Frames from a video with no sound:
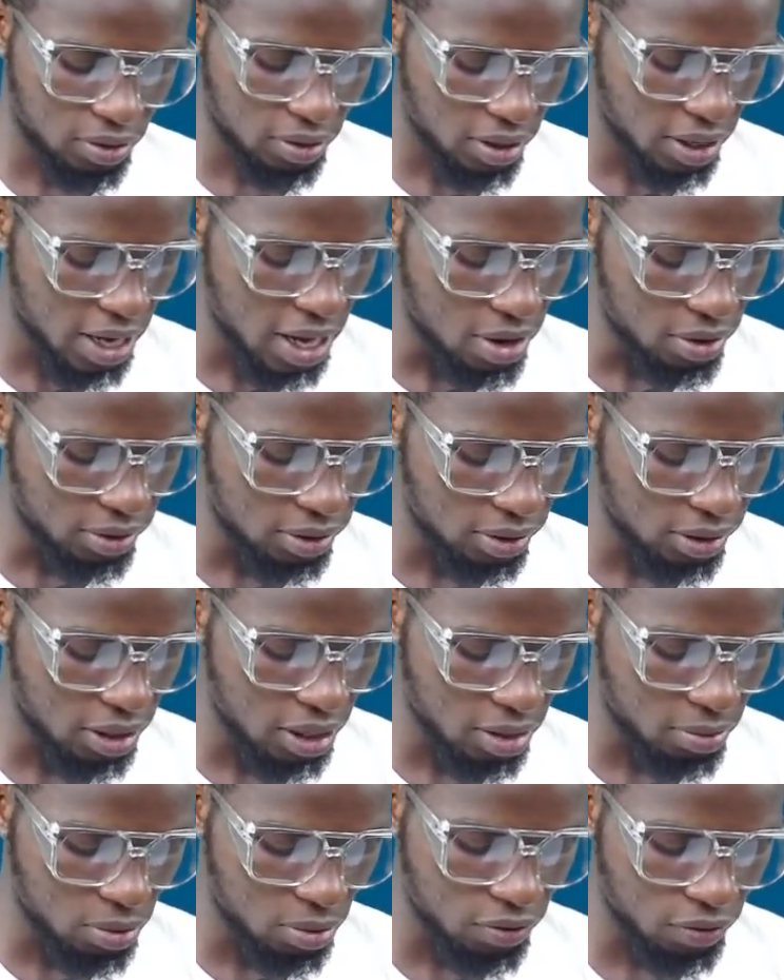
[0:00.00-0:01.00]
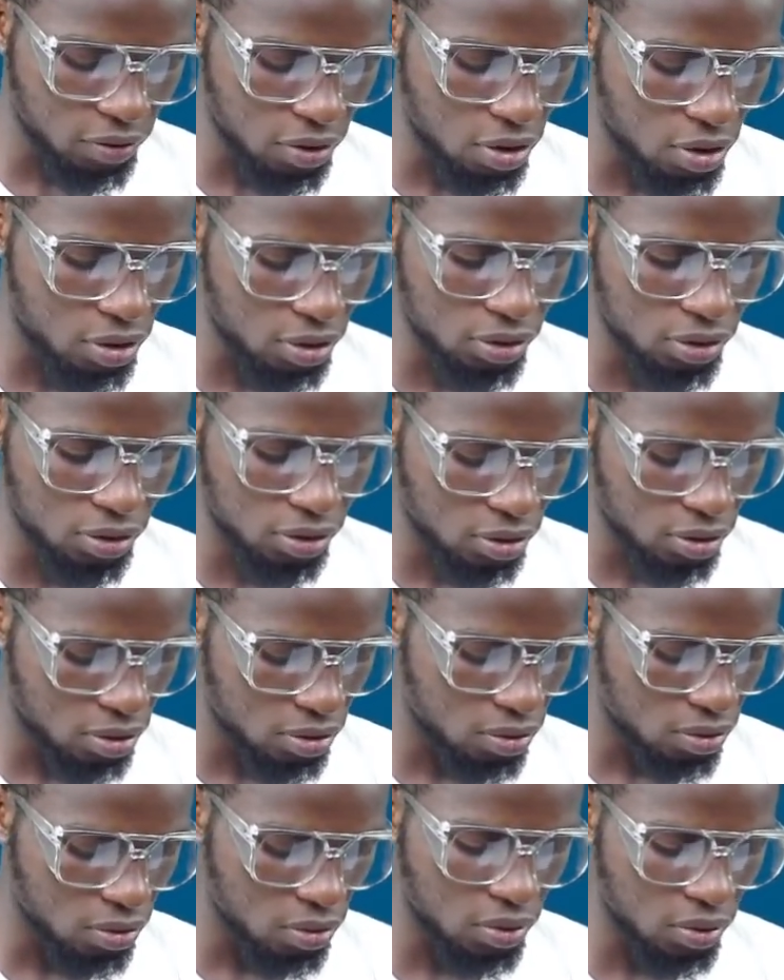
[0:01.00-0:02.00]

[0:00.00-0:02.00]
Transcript: The LCM, of course, will